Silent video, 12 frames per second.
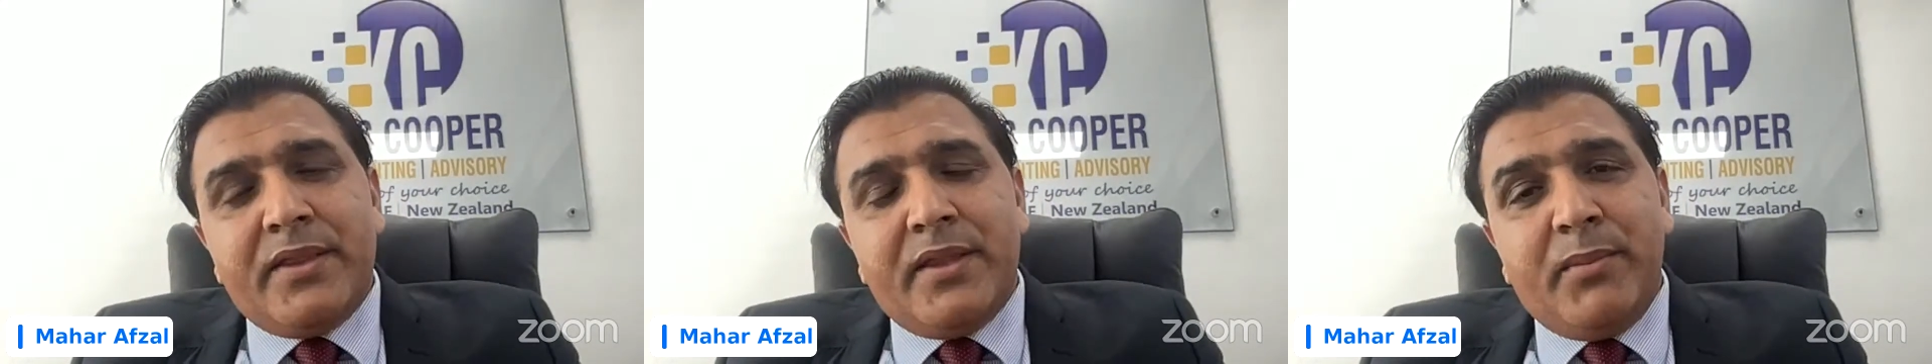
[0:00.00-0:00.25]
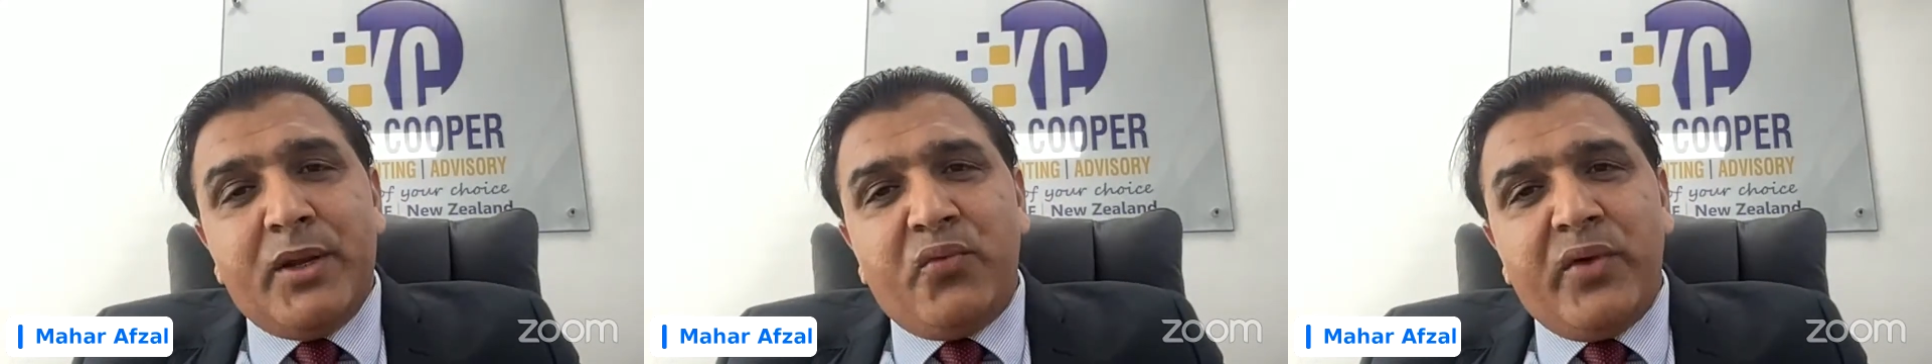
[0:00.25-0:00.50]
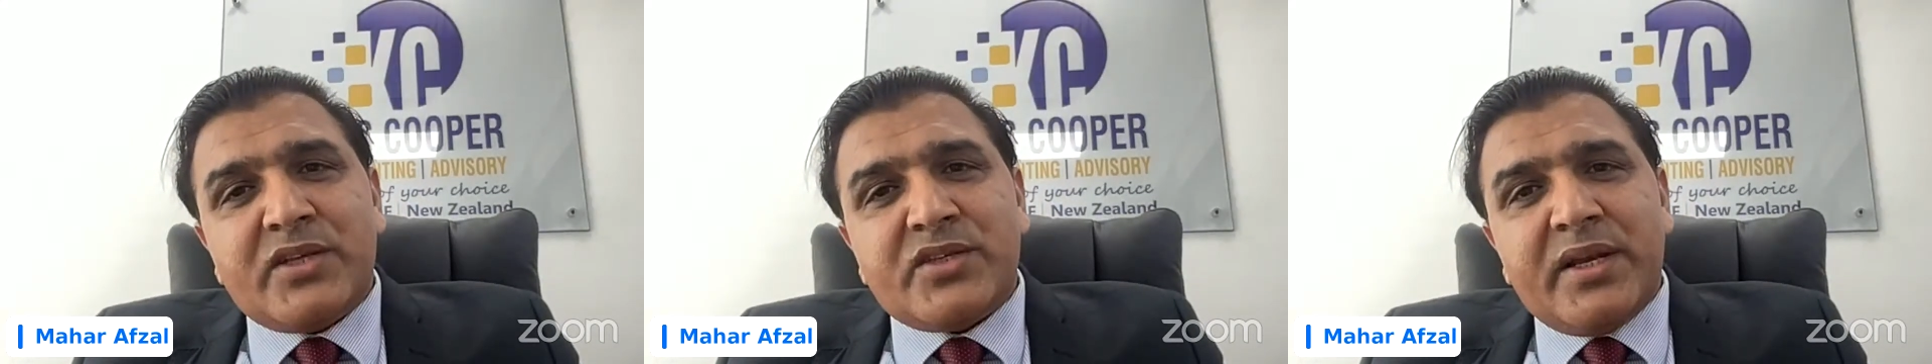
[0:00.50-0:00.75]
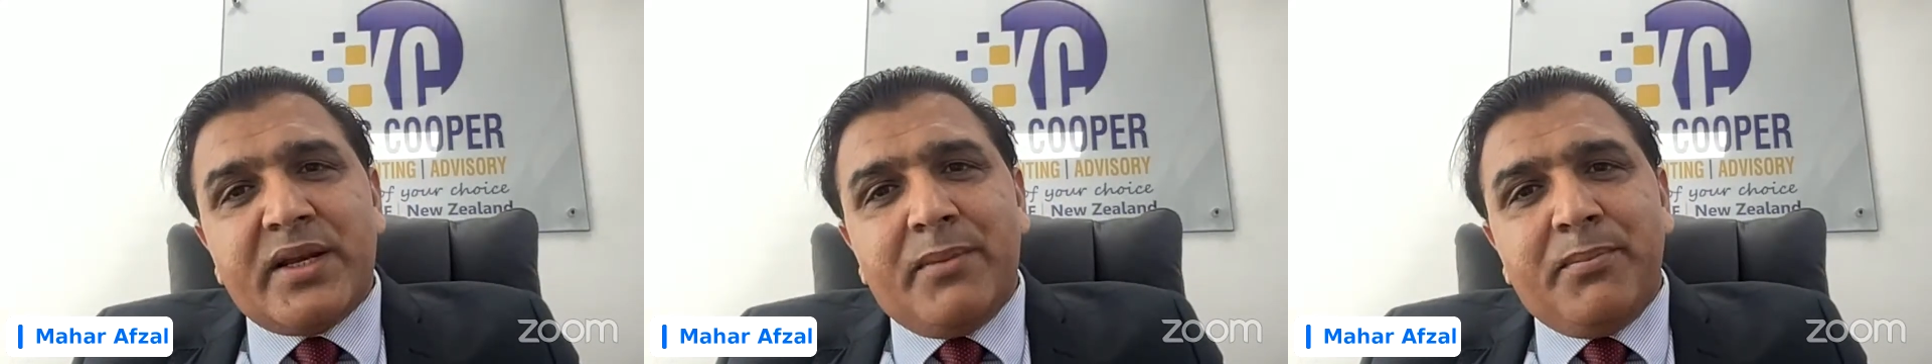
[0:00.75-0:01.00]
the
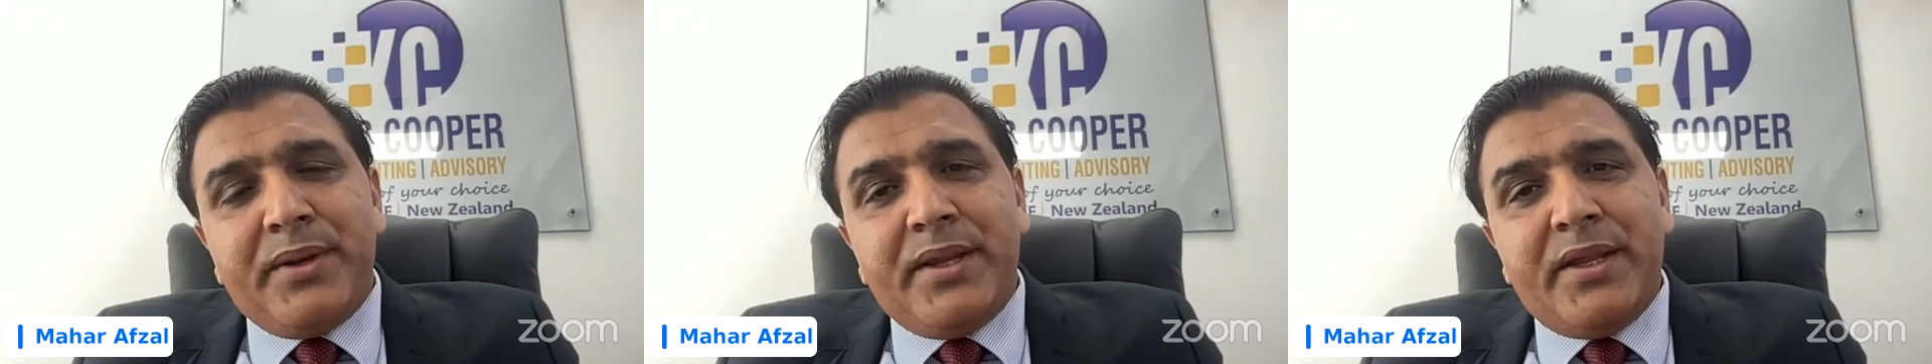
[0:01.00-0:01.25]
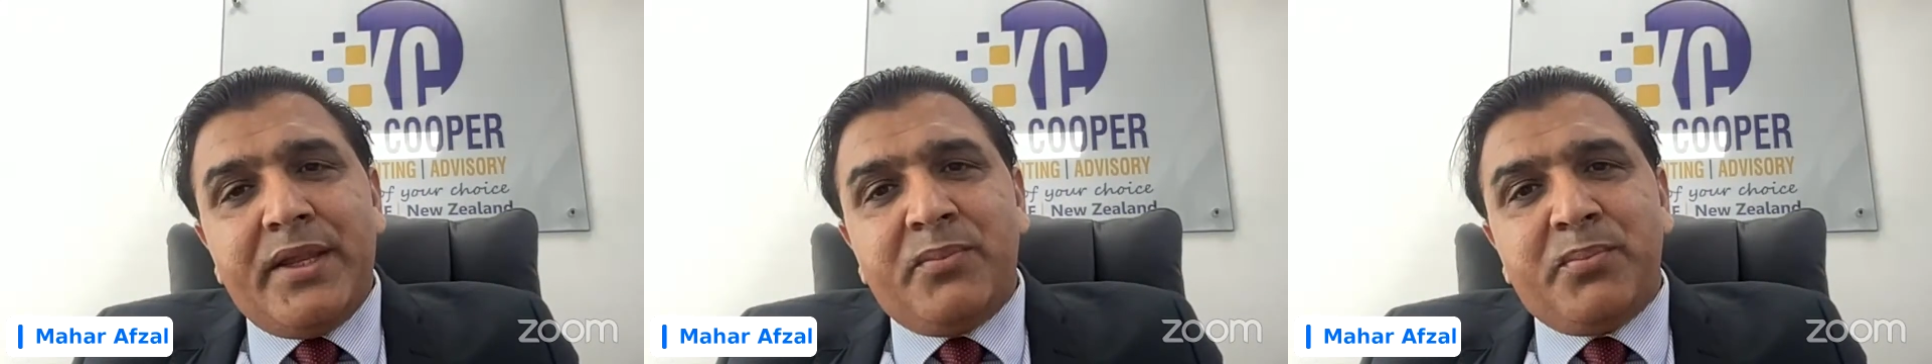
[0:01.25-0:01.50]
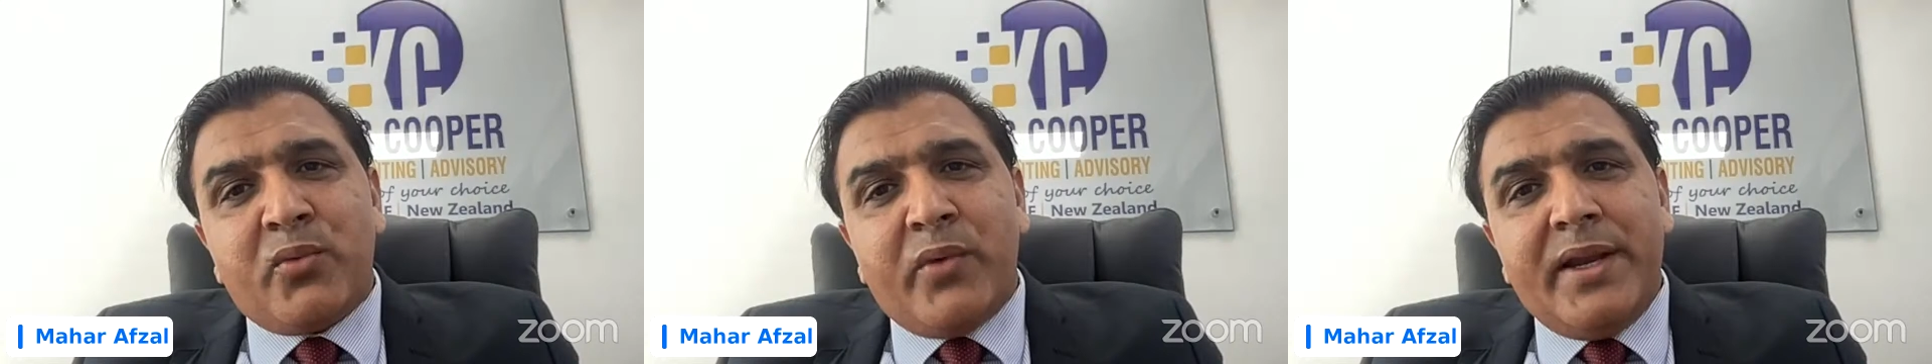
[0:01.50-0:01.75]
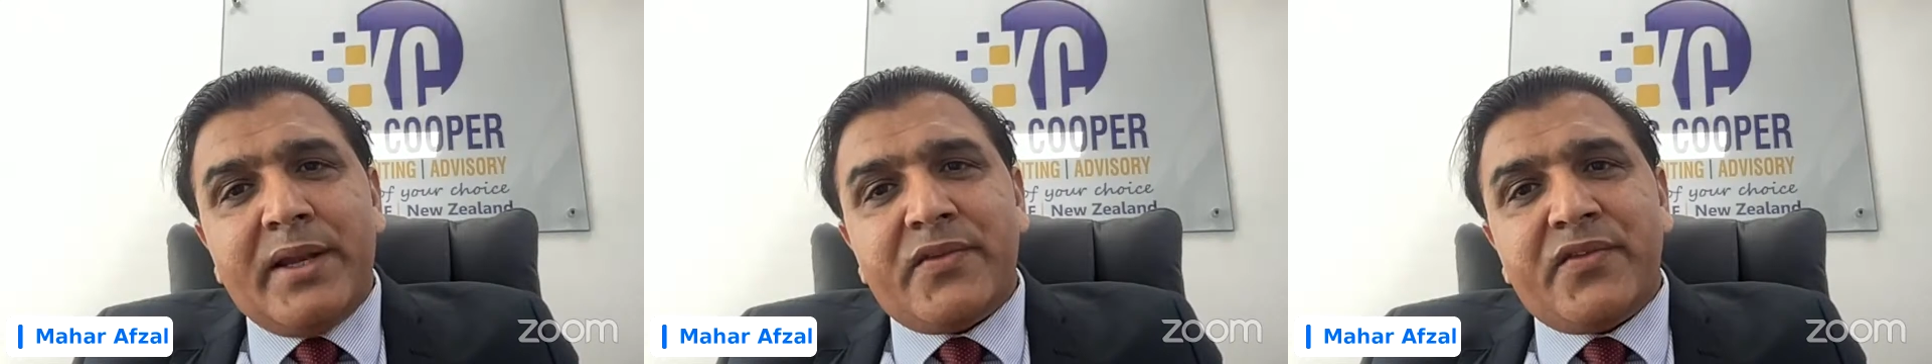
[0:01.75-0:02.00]
manufacturing company is
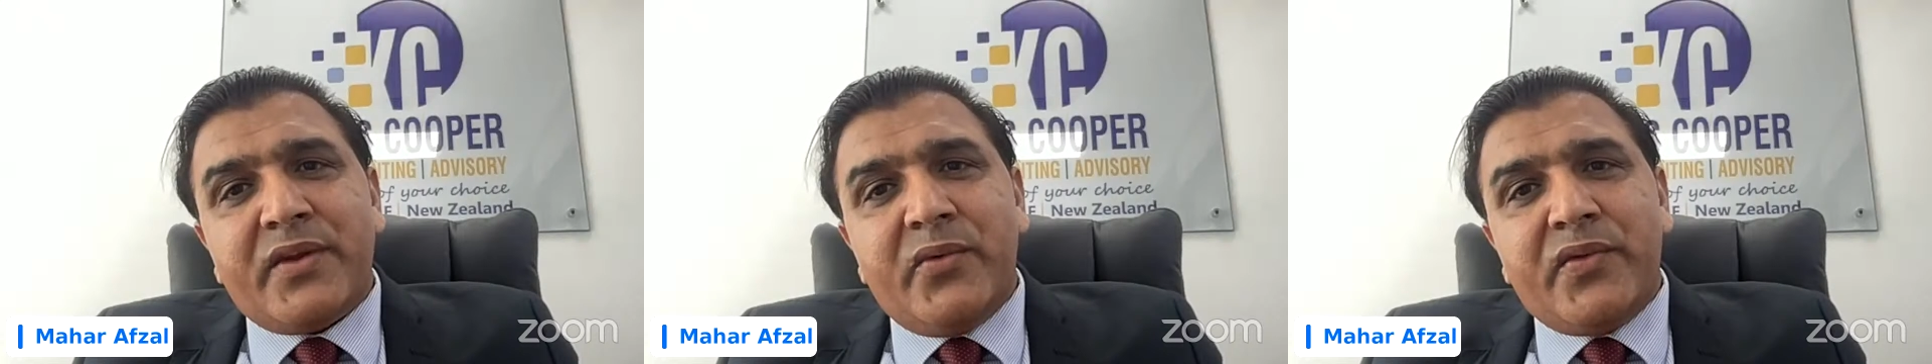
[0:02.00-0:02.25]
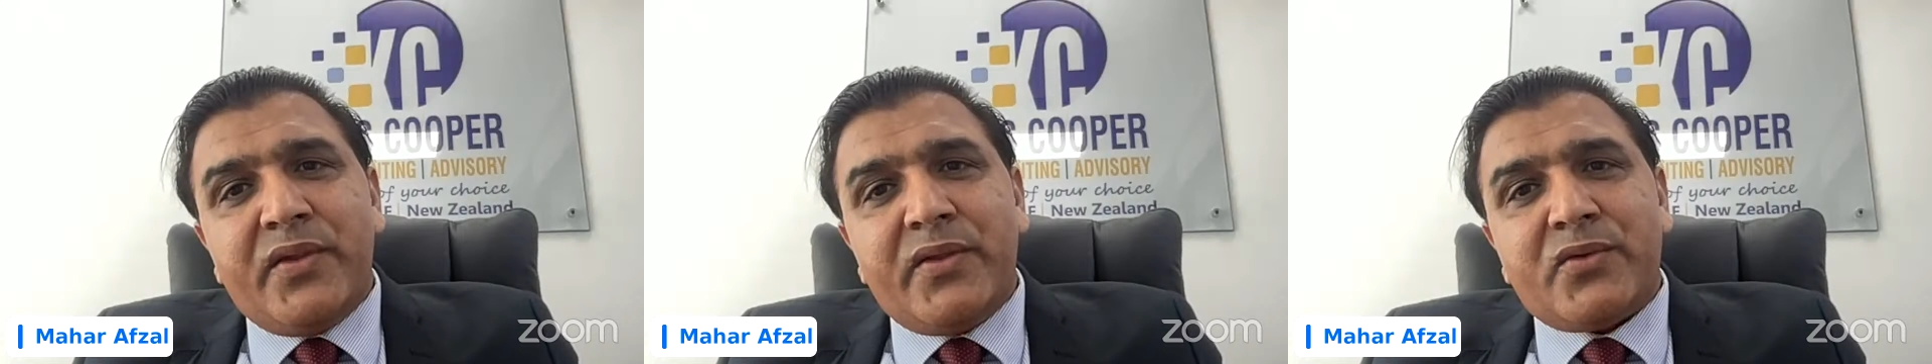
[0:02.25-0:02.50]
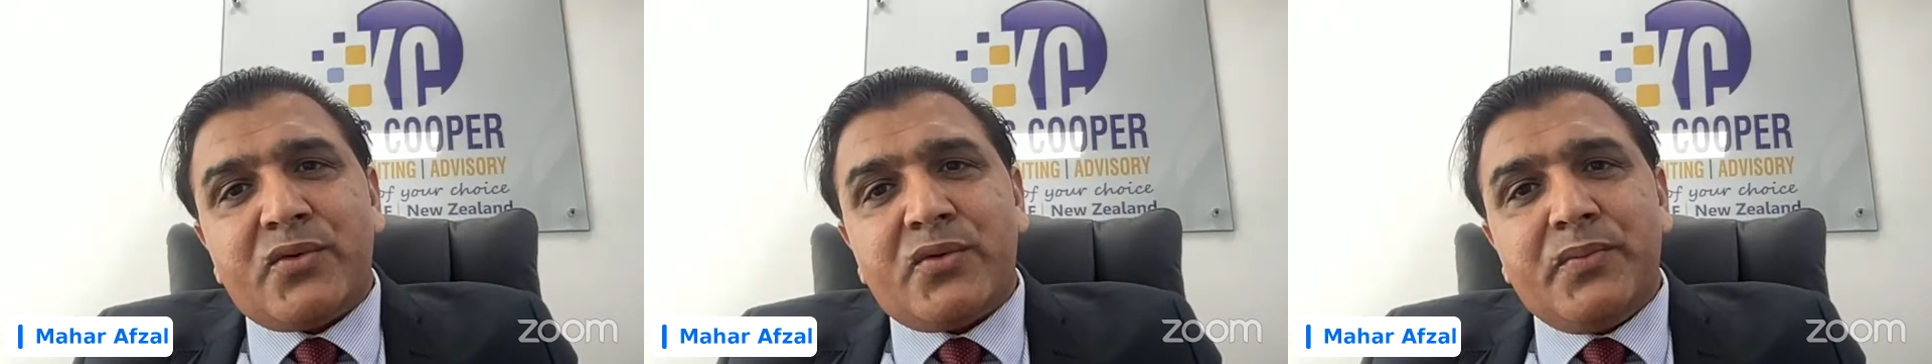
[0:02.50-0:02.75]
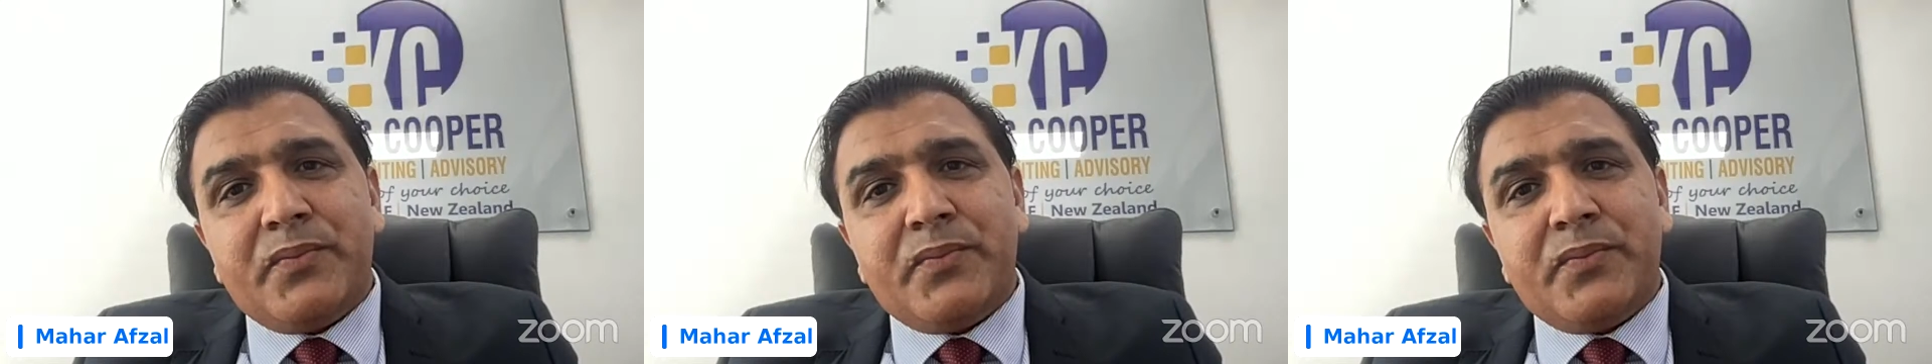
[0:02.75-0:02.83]
providing the services.